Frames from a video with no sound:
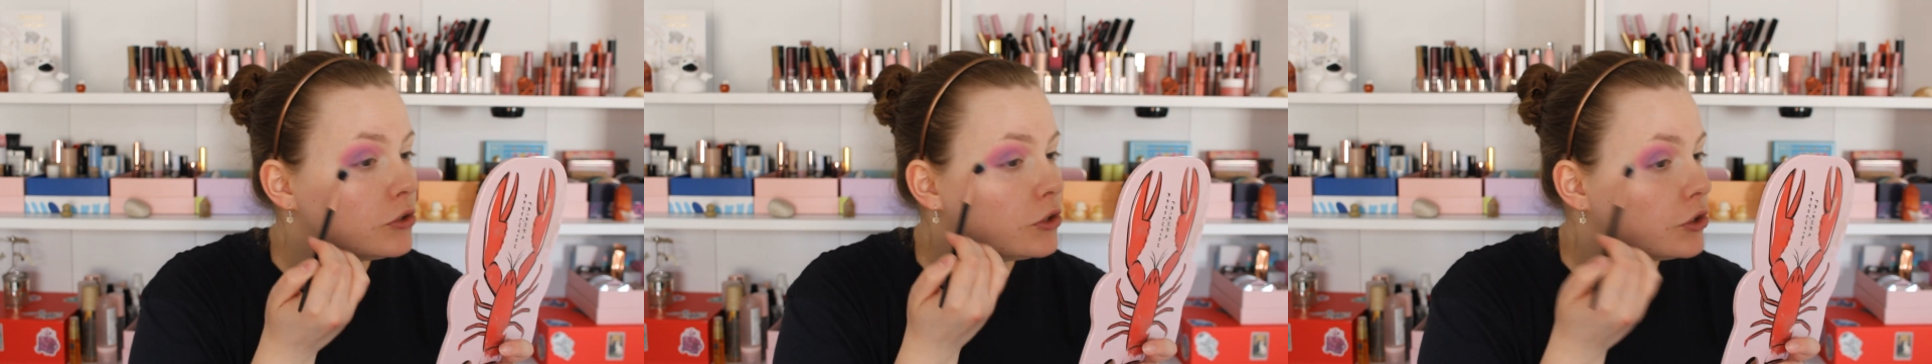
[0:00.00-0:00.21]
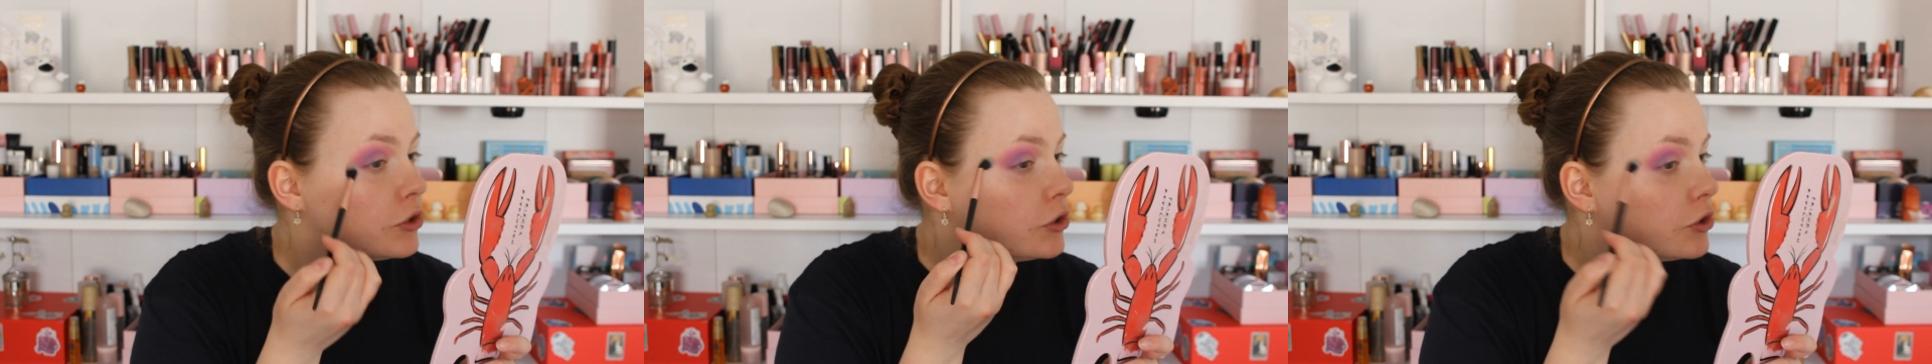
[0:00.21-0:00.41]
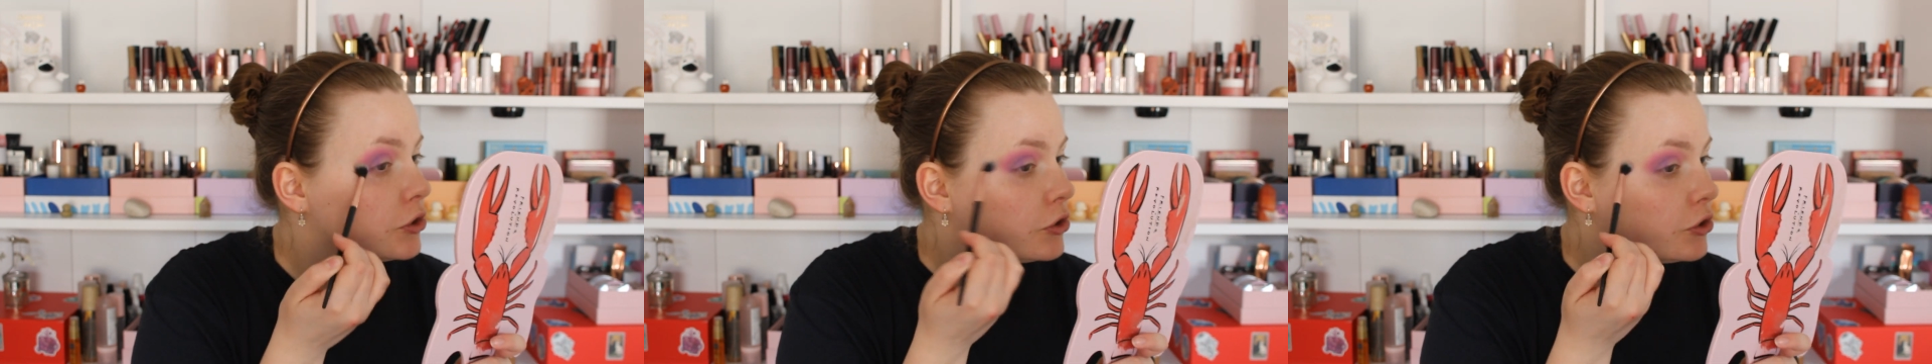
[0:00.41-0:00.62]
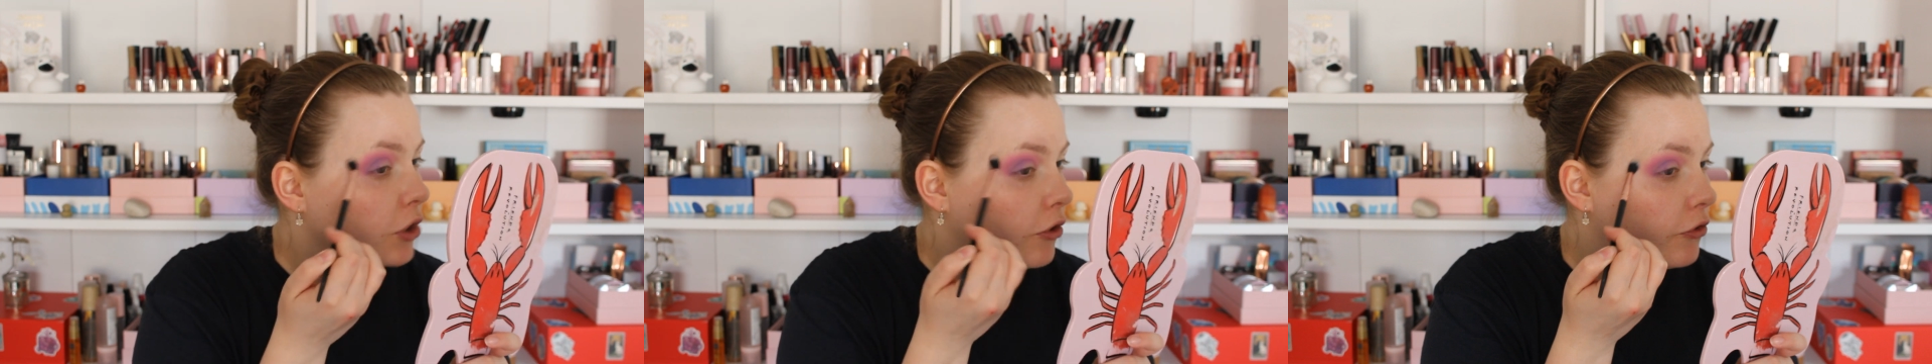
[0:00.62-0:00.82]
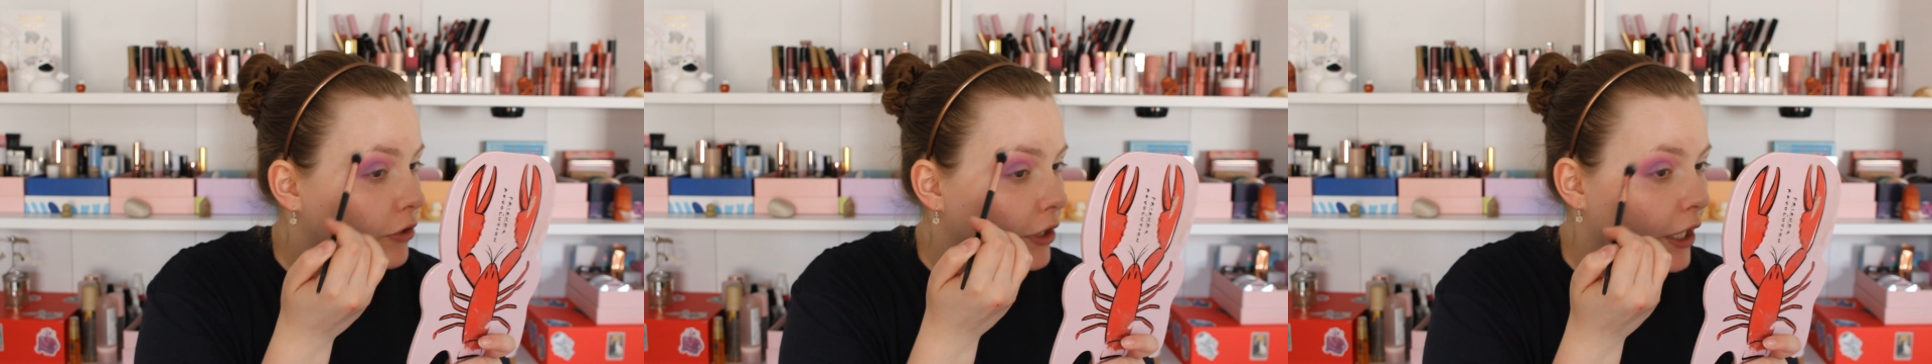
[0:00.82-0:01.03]
just to
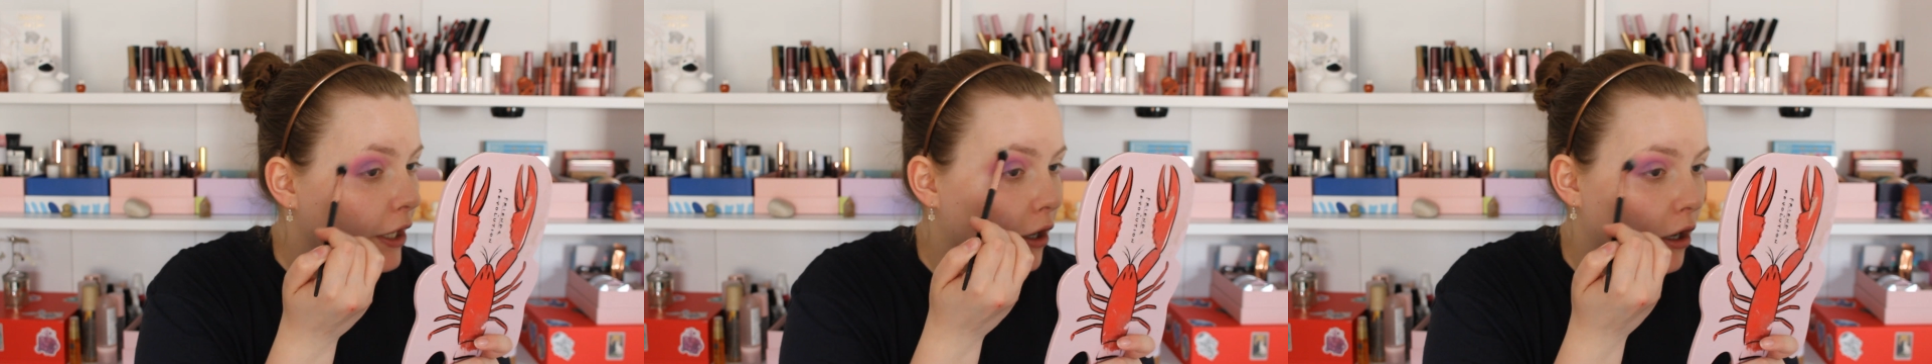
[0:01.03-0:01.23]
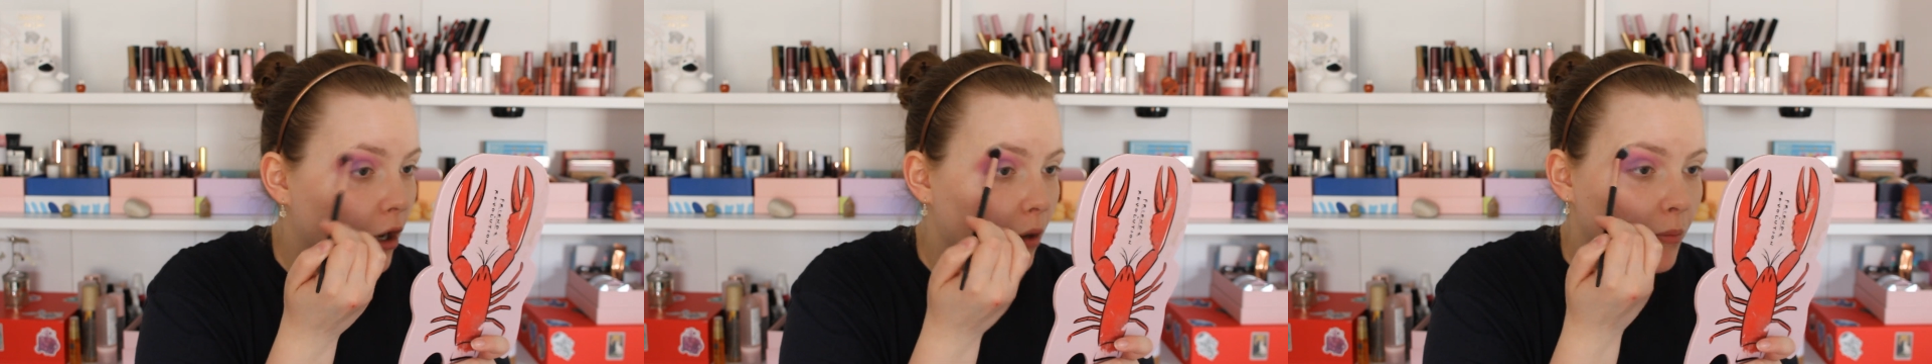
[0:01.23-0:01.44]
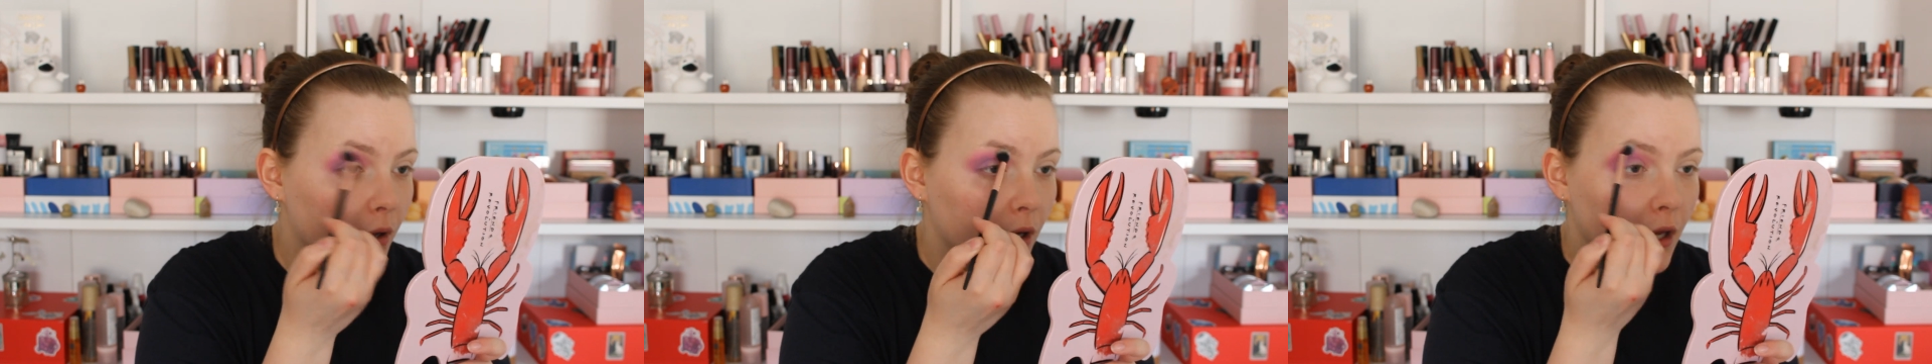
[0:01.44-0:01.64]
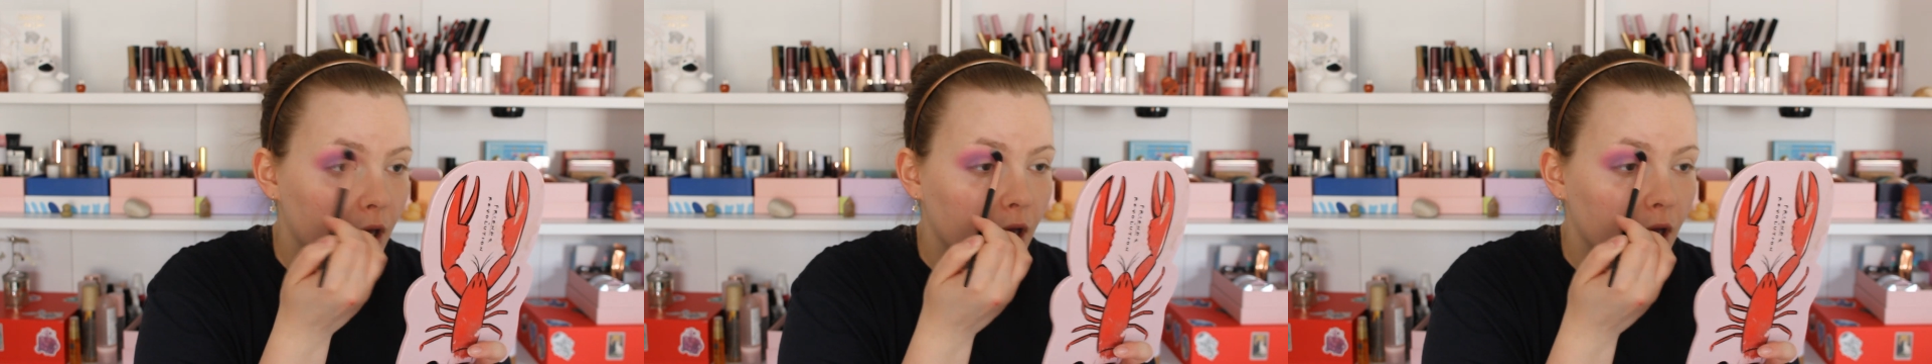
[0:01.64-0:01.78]
soften it up.